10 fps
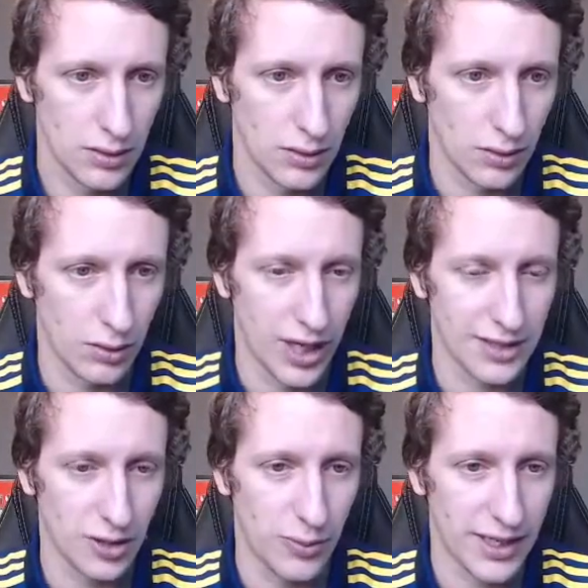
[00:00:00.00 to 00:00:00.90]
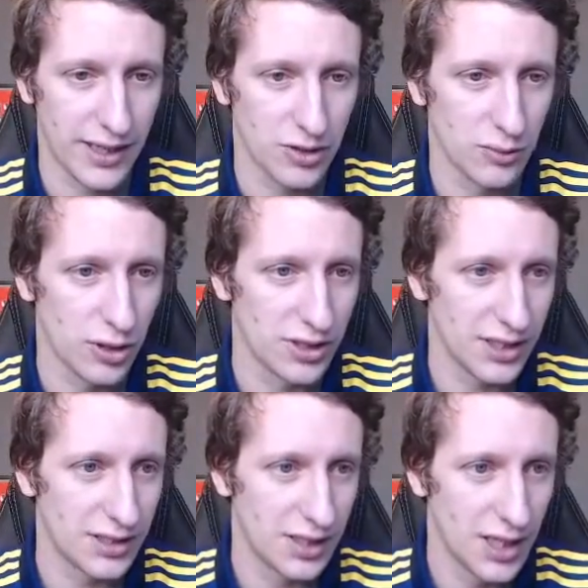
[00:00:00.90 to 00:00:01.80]
Oh, nice little back heel to
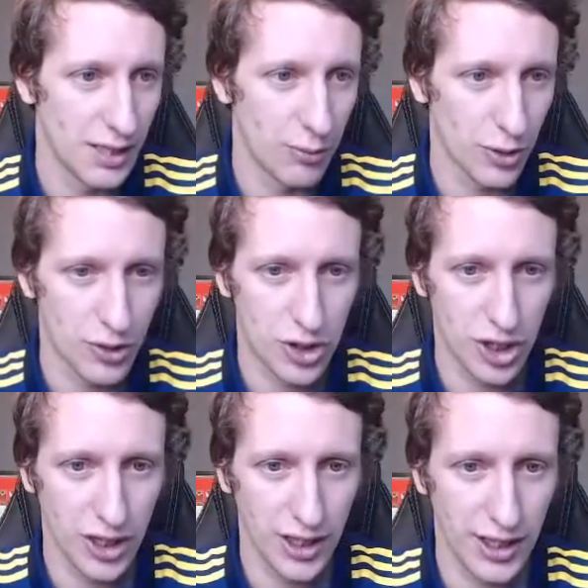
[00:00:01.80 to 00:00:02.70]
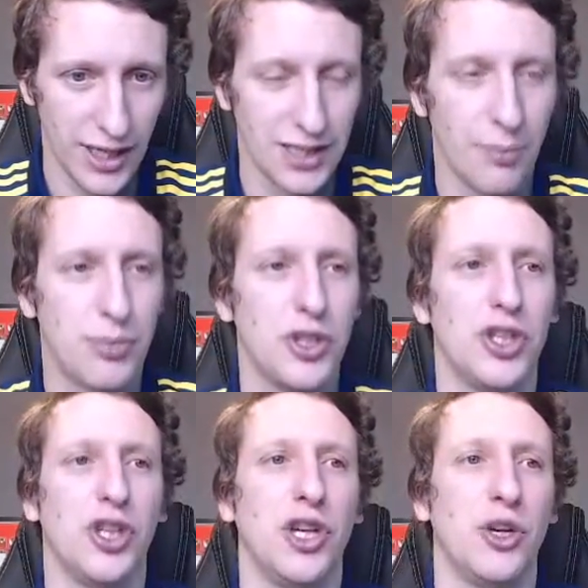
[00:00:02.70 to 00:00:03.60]
Moses. Marucci, he's a
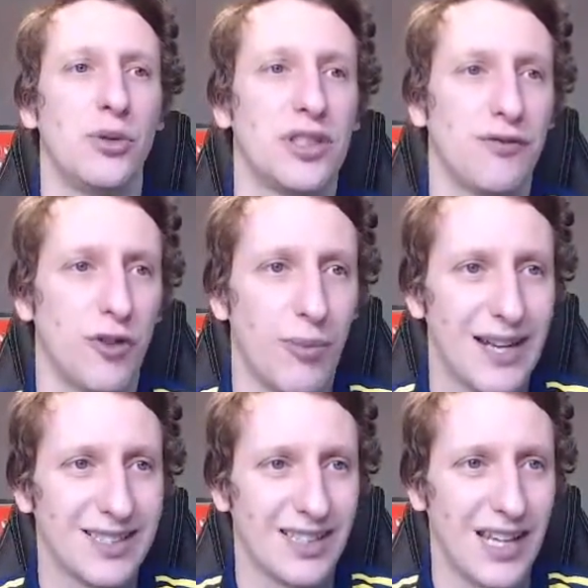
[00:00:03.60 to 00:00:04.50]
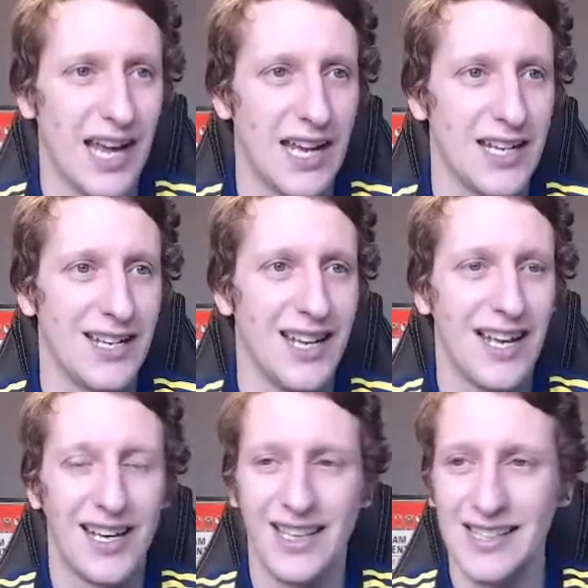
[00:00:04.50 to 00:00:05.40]
beautiful bastard at heading.
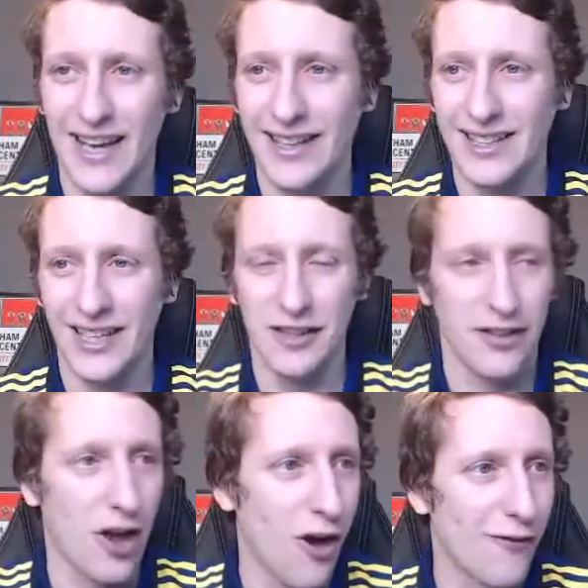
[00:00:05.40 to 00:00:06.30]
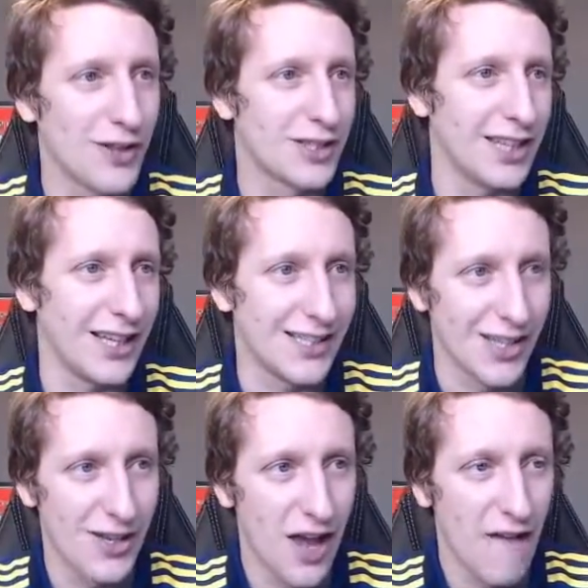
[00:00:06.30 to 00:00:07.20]
He's 18th of the season.
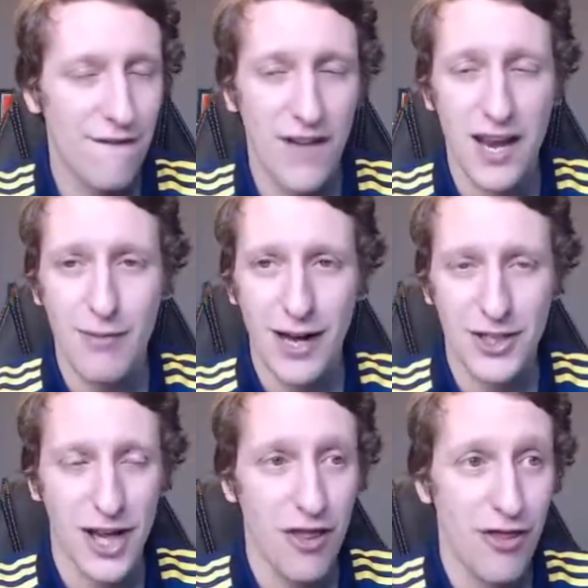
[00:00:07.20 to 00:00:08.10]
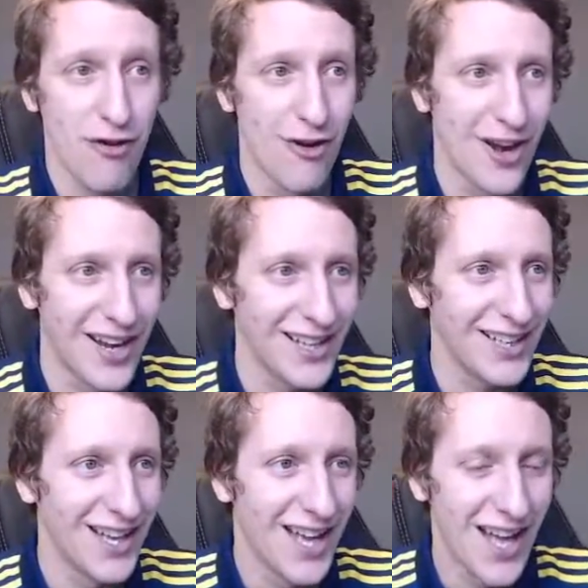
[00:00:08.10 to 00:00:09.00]
Fenerbahce 3.
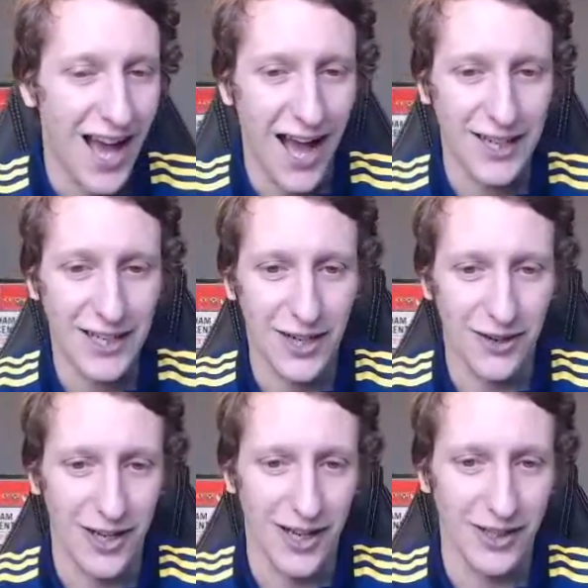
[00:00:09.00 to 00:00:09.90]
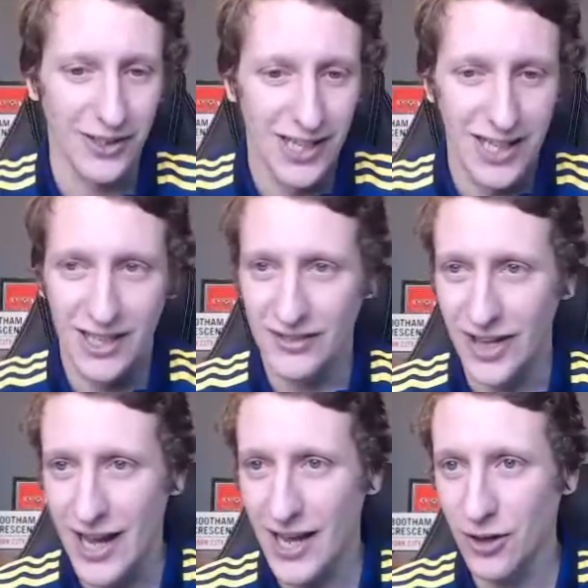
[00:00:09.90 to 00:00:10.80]
Ankara 0.
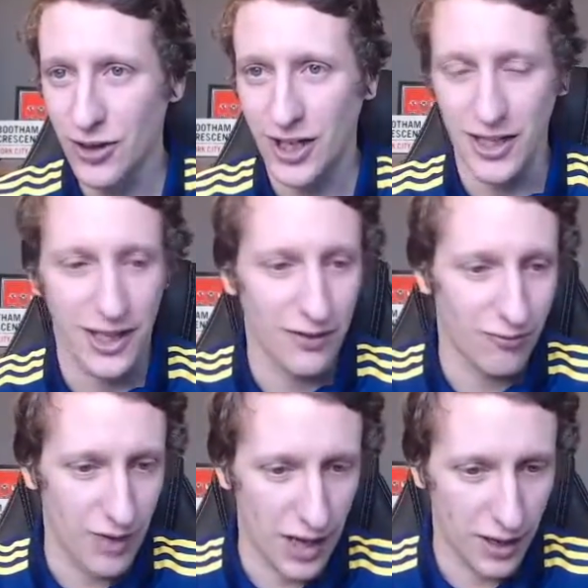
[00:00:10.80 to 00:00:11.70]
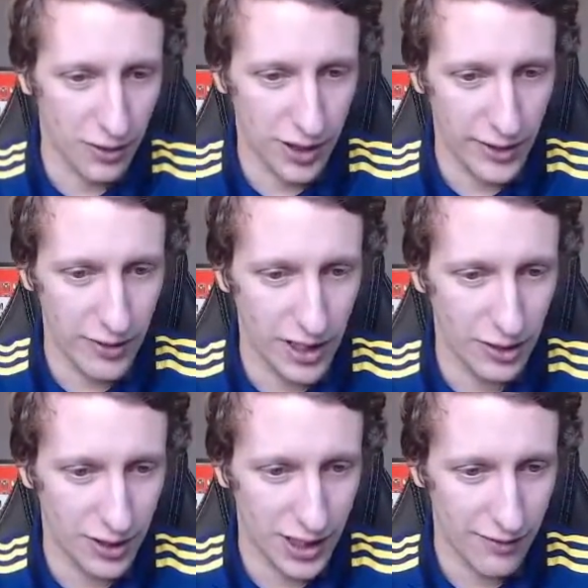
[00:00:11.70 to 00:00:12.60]
Are they really
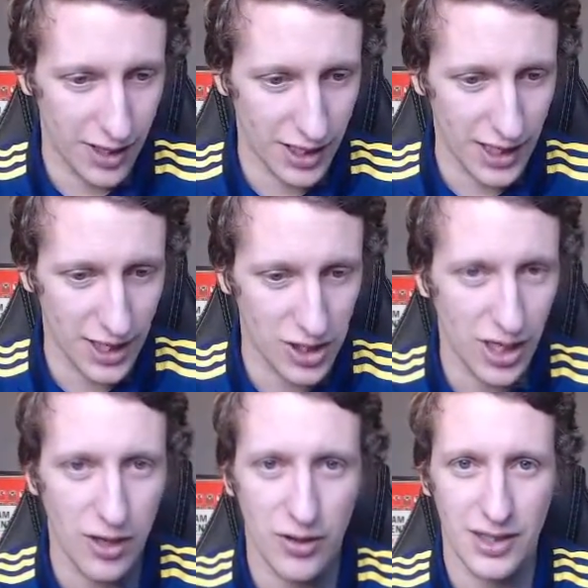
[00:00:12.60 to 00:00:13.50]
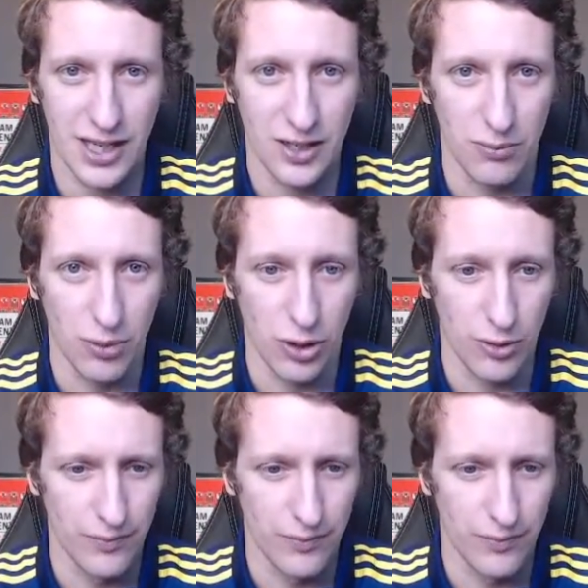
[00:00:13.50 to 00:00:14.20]
looking at relegation? I know the second bottom.